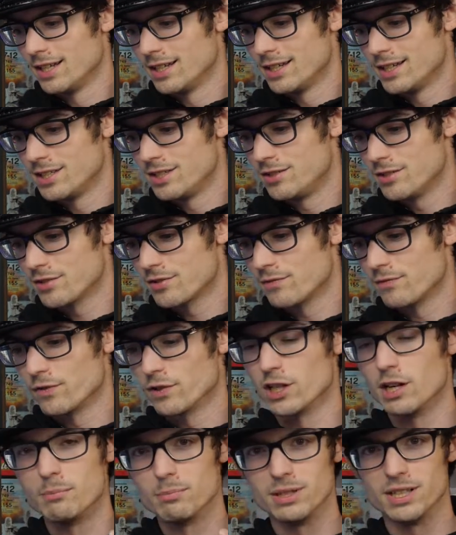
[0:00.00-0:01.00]
just for a
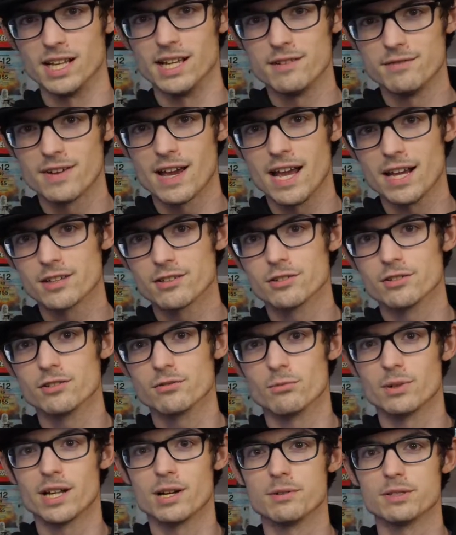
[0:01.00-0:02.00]
play factor when
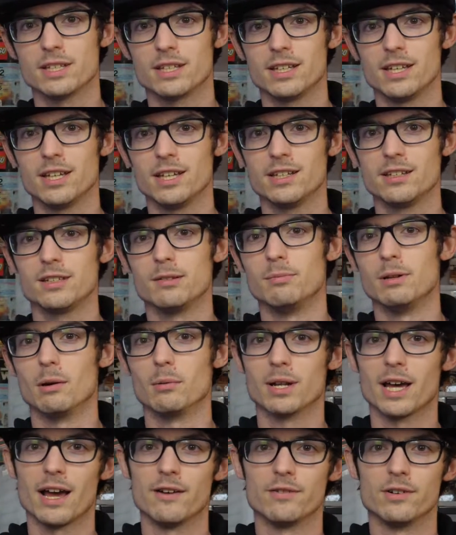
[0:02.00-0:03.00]
I was a kid, to be able to
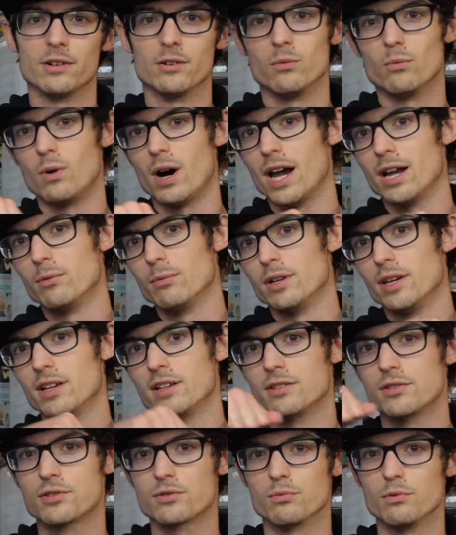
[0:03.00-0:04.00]
have a Y-Wing
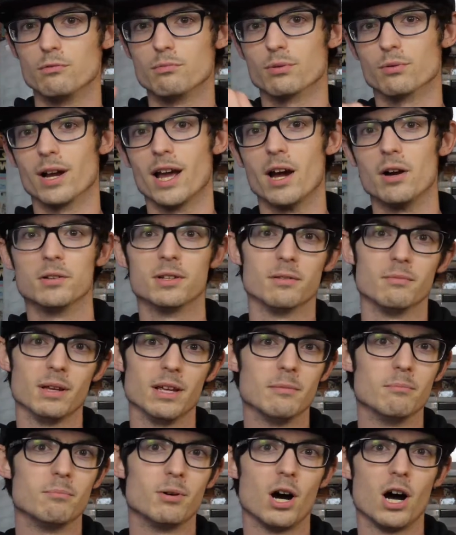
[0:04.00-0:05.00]
swoop around
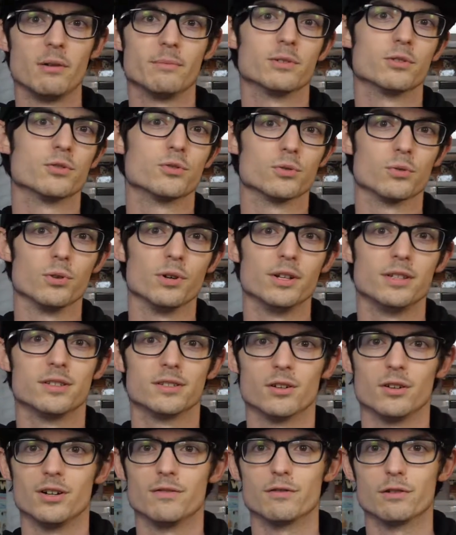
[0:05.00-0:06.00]
and bomb your droids in
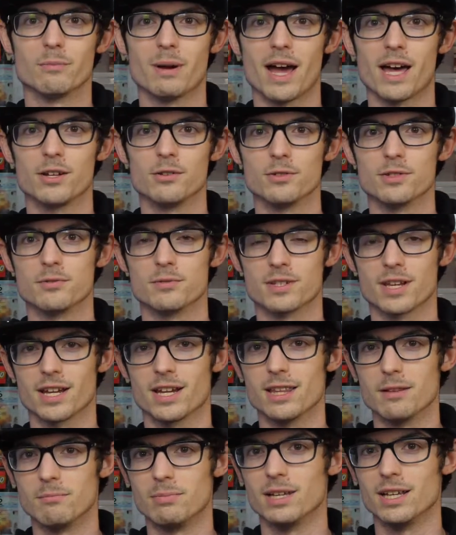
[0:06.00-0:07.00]
all of your battles, it was kind of the
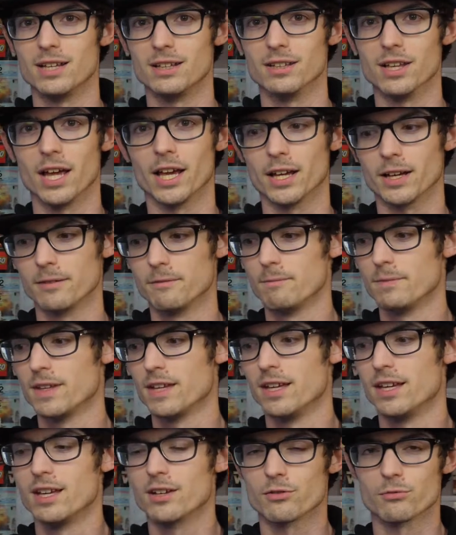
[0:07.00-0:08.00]
big,
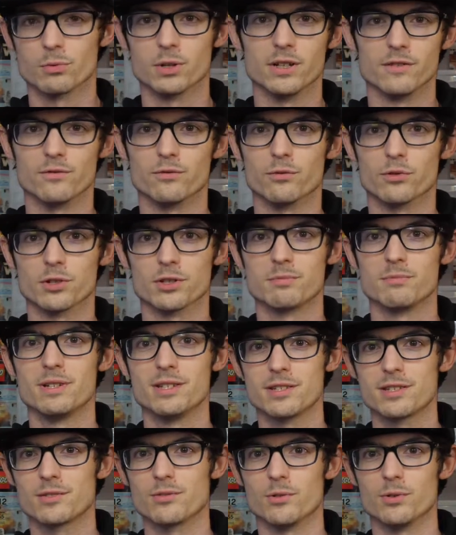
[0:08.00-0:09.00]
reinforcements.
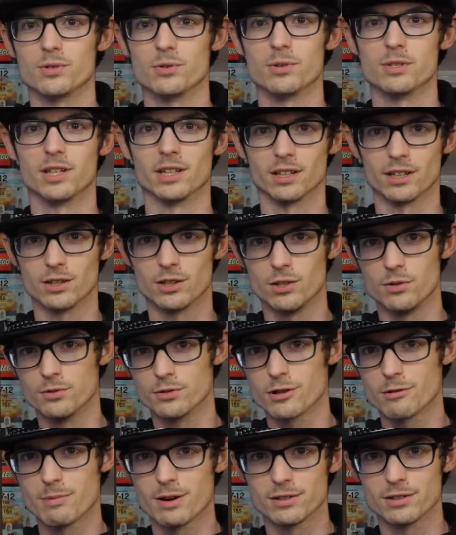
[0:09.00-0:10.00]
So it was always like clones are
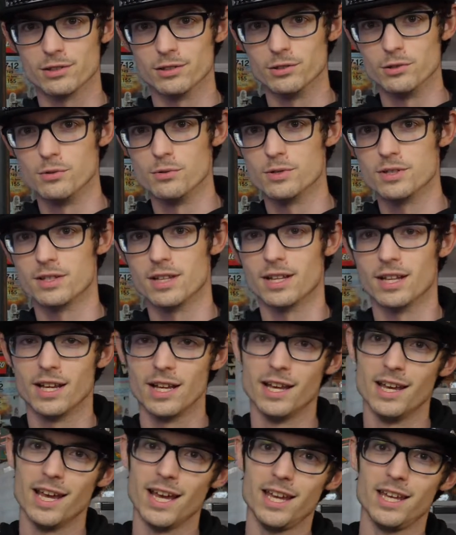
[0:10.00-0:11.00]
about to lose, and then,
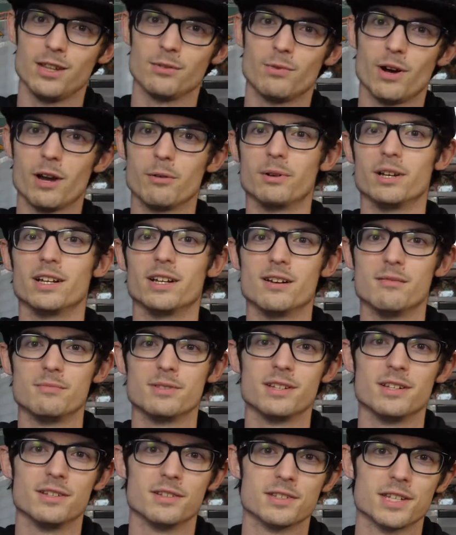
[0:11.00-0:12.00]
hey, the Y-Wing comes in
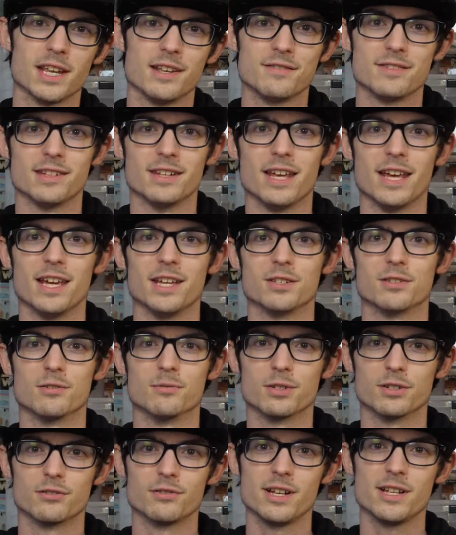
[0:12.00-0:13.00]
and saves the day. So it was a
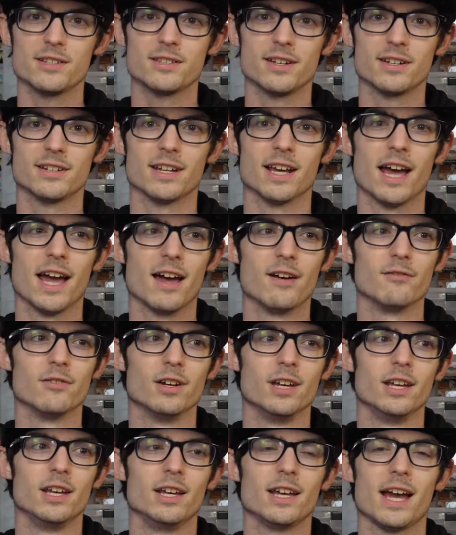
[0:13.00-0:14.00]
great set to have
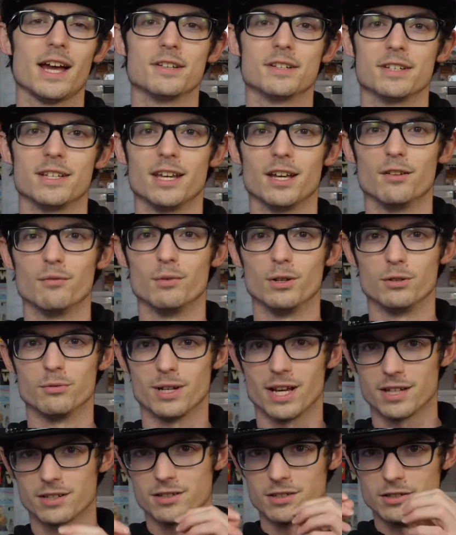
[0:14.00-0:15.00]
as a kid when you would
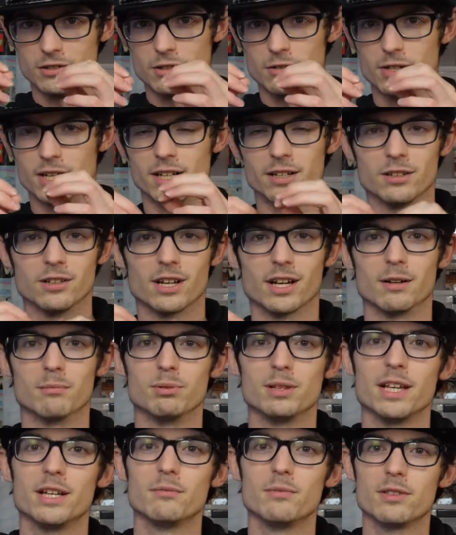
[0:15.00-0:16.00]
actually, kind of
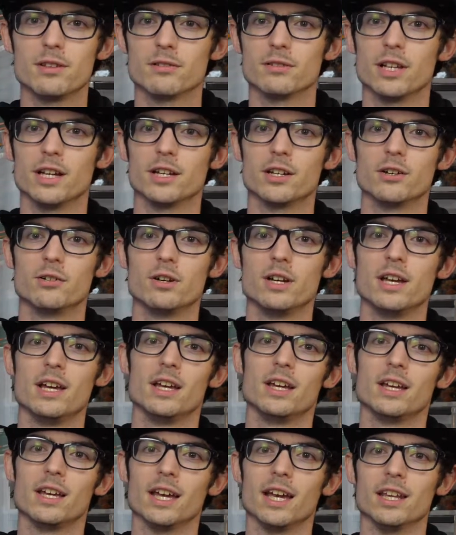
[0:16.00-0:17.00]
playing with your Lego,
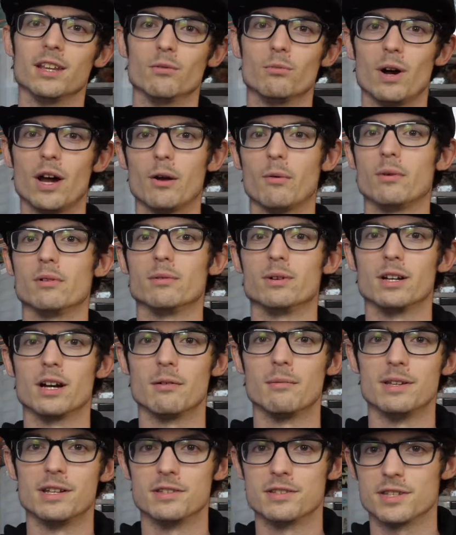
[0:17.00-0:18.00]
and the Y-Wing would come in
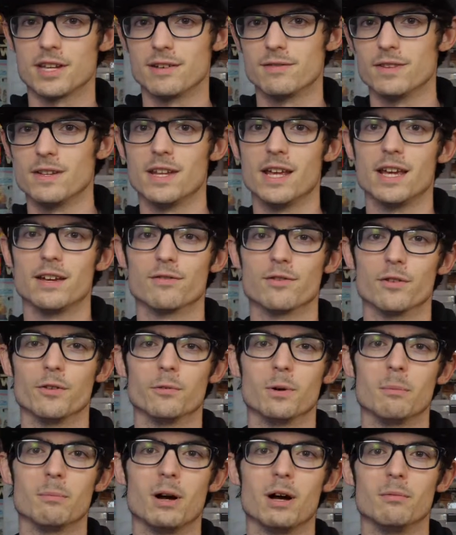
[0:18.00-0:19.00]
and save the day for the
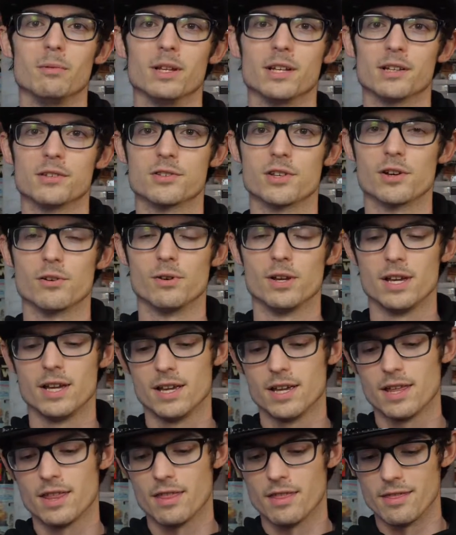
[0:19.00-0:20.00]
Republic. So
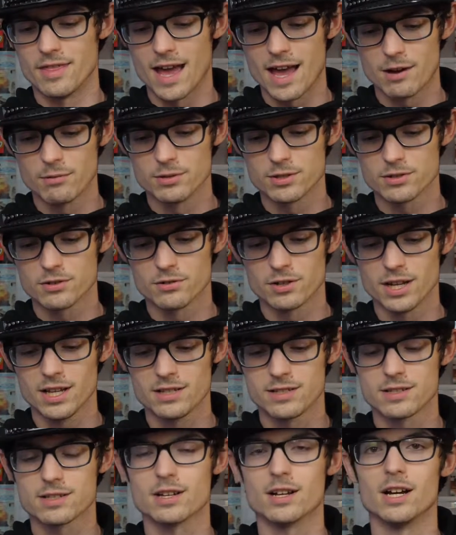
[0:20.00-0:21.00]
that was
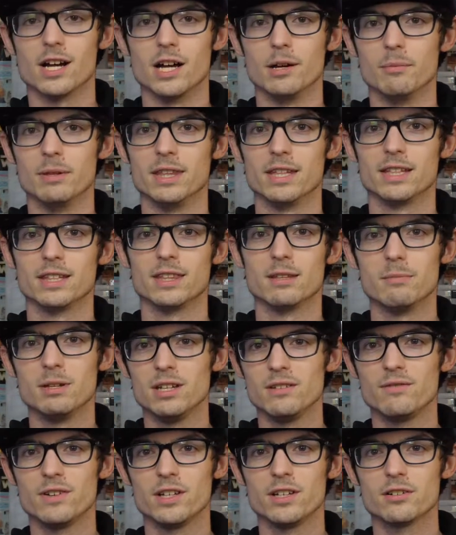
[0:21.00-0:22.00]
great. And the
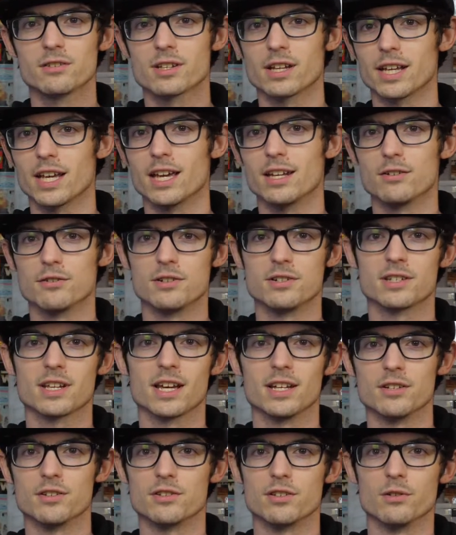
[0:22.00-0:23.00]
minifigures, again, are just kind
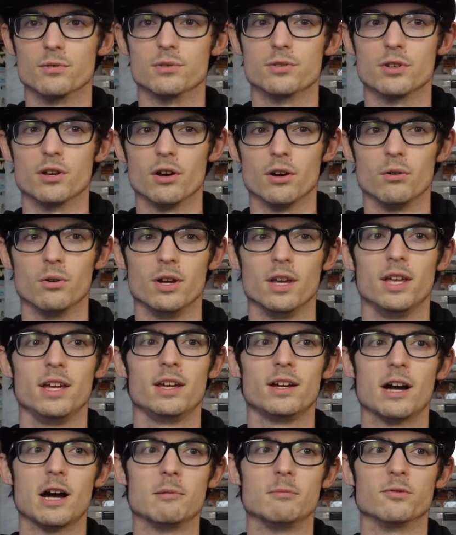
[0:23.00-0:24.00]
of so-so.
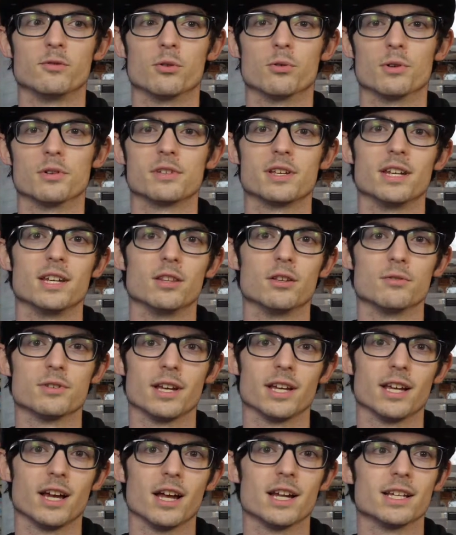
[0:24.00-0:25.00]
Of course, getting those
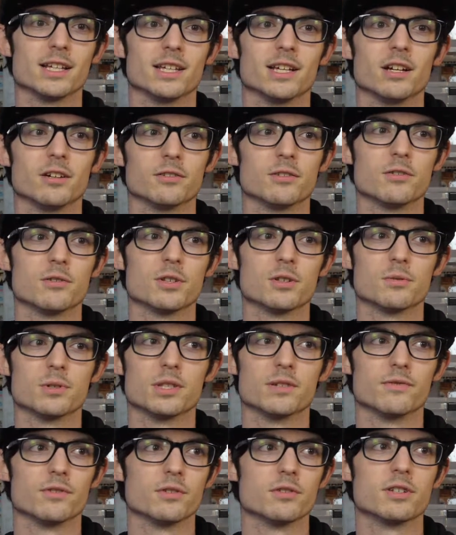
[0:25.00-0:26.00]
iconic characters. This was the
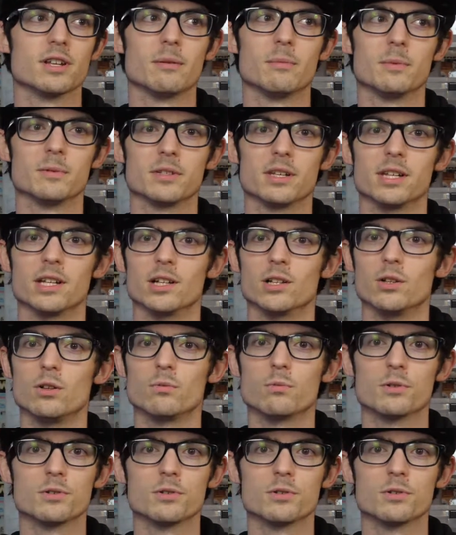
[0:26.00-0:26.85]
first time I was getting Clone Wars